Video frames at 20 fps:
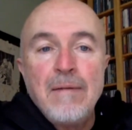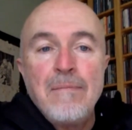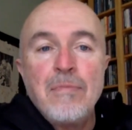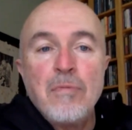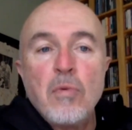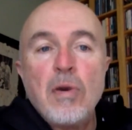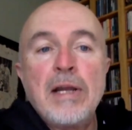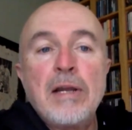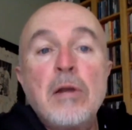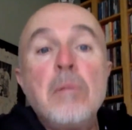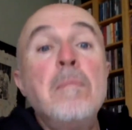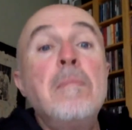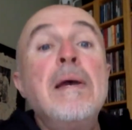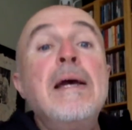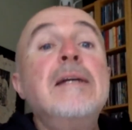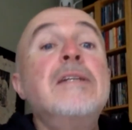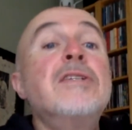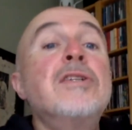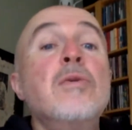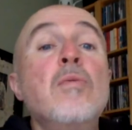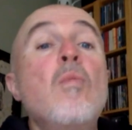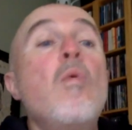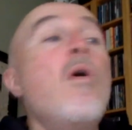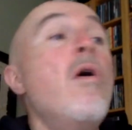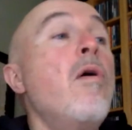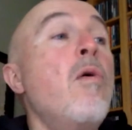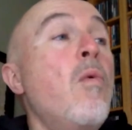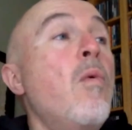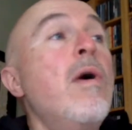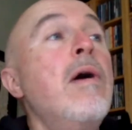when compared to
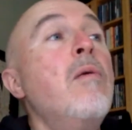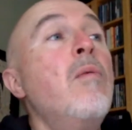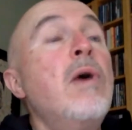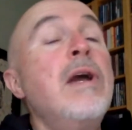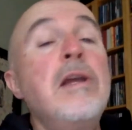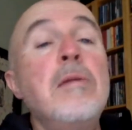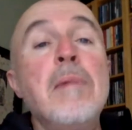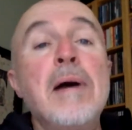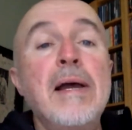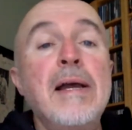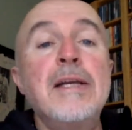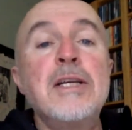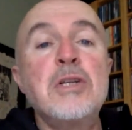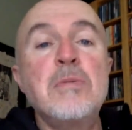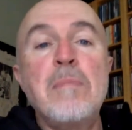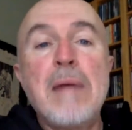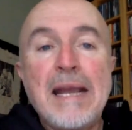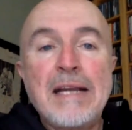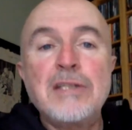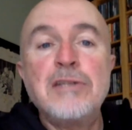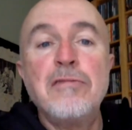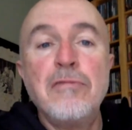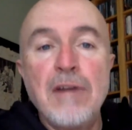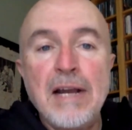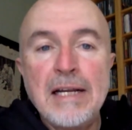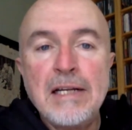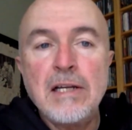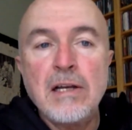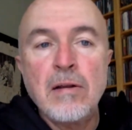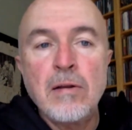where you might expect to
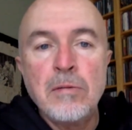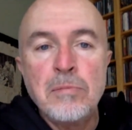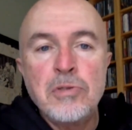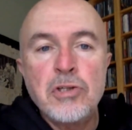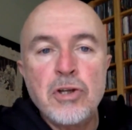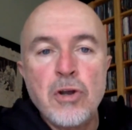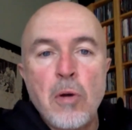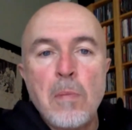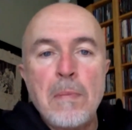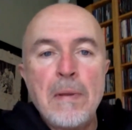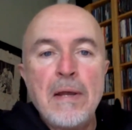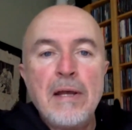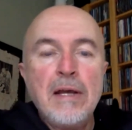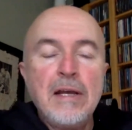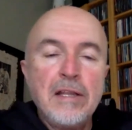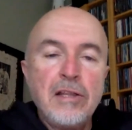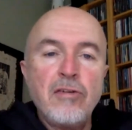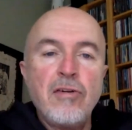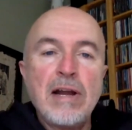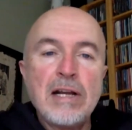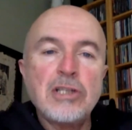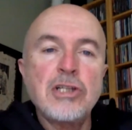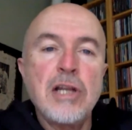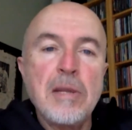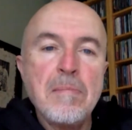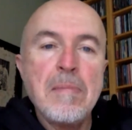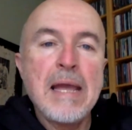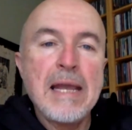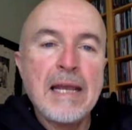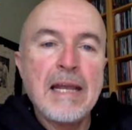find a club shop. They're
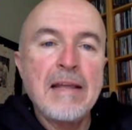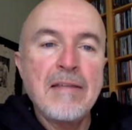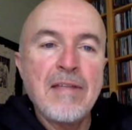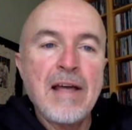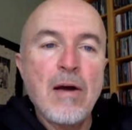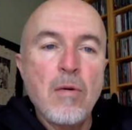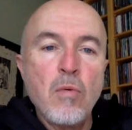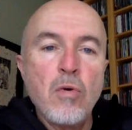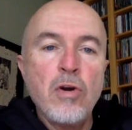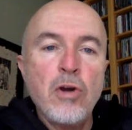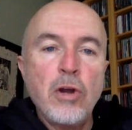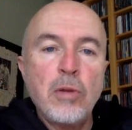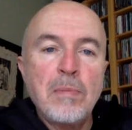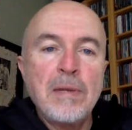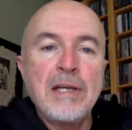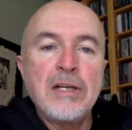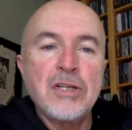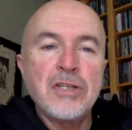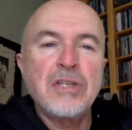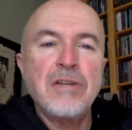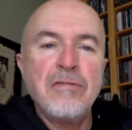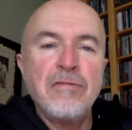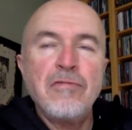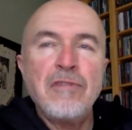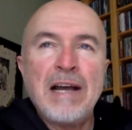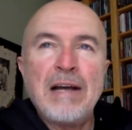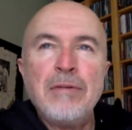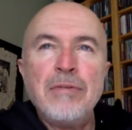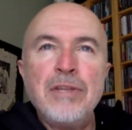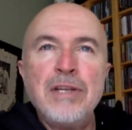actually making that work because they've
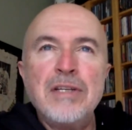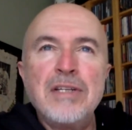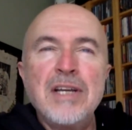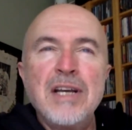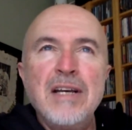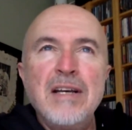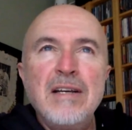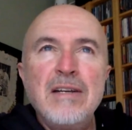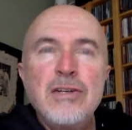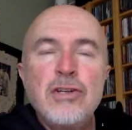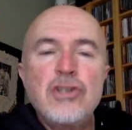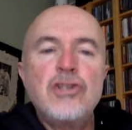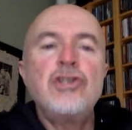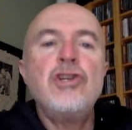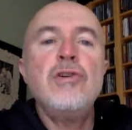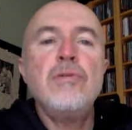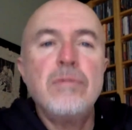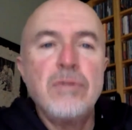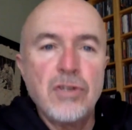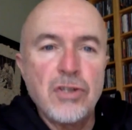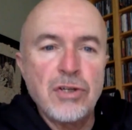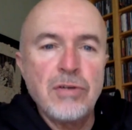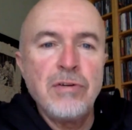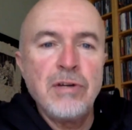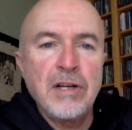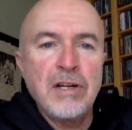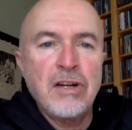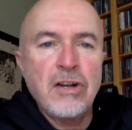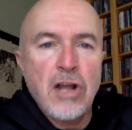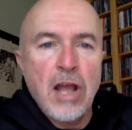found that students
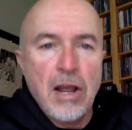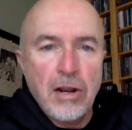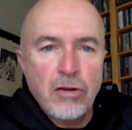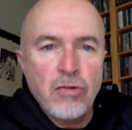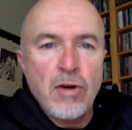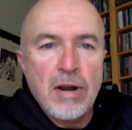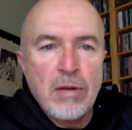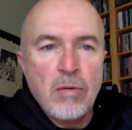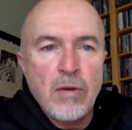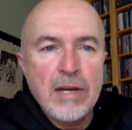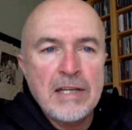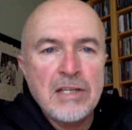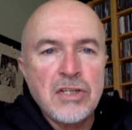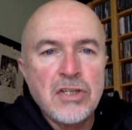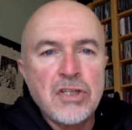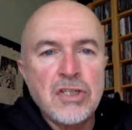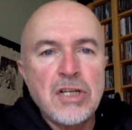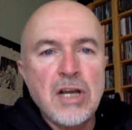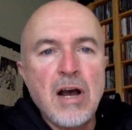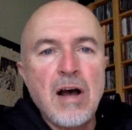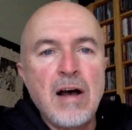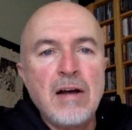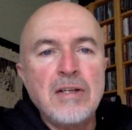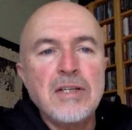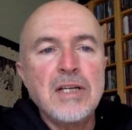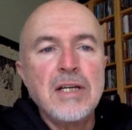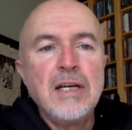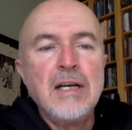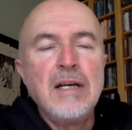are a great way to start.